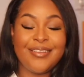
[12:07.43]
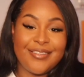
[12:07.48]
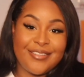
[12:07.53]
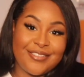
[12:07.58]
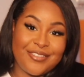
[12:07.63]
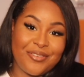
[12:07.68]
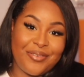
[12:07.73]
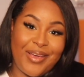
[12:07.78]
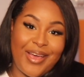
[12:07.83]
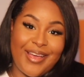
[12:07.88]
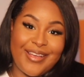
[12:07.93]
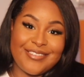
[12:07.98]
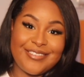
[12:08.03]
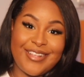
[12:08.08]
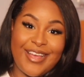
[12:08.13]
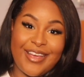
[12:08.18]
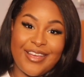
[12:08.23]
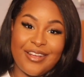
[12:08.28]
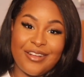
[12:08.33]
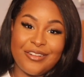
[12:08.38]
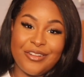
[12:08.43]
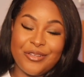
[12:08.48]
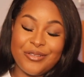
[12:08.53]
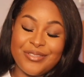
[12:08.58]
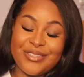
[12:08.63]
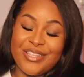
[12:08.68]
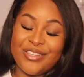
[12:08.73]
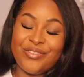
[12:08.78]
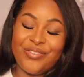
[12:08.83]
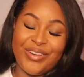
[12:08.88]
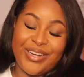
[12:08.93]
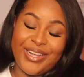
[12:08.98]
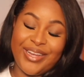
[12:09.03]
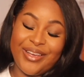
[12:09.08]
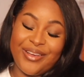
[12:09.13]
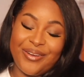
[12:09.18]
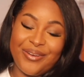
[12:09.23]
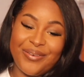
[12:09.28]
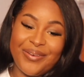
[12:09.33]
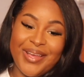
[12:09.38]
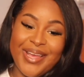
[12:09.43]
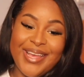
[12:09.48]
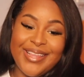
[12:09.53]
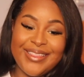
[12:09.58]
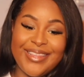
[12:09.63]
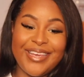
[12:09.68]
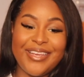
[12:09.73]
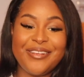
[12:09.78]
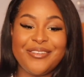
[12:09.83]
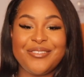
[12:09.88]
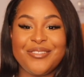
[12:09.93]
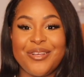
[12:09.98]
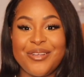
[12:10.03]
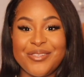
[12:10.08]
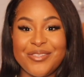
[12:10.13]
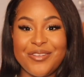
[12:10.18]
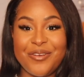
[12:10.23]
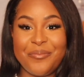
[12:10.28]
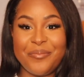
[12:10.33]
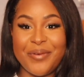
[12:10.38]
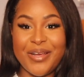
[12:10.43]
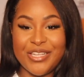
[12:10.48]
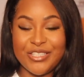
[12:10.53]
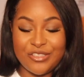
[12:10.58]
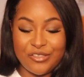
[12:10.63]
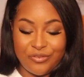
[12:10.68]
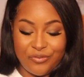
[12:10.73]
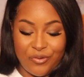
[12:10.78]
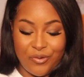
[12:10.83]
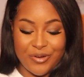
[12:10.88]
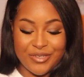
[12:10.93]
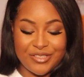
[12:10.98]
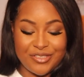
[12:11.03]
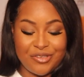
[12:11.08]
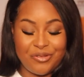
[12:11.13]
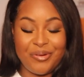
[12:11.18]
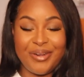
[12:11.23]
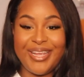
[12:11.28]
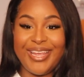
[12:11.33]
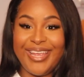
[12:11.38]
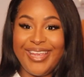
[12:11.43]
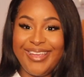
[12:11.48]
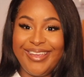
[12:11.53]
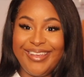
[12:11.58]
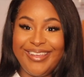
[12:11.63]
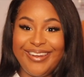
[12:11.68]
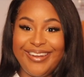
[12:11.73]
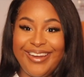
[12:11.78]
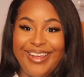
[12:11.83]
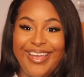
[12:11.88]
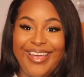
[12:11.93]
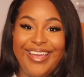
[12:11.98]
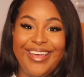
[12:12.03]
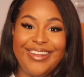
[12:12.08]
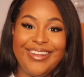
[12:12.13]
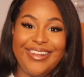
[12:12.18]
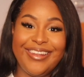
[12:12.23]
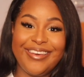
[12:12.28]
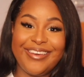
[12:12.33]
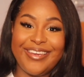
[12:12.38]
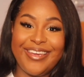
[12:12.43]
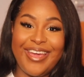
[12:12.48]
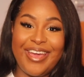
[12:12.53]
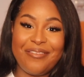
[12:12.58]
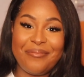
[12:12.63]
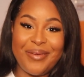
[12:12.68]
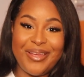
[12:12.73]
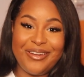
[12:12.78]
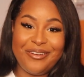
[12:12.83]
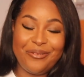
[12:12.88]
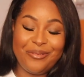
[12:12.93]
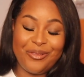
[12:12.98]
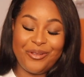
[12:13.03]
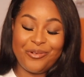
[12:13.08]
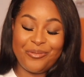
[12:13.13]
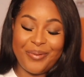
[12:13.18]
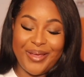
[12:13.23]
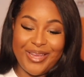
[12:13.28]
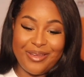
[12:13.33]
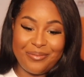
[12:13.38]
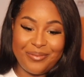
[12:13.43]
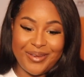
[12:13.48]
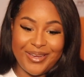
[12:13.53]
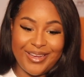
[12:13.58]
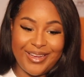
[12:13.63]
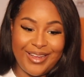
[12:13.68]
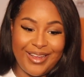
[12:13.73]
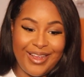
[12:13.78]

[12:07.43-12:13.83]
So guys, that concludes this video. Thank you so much for tuning in and looking at my new little baby.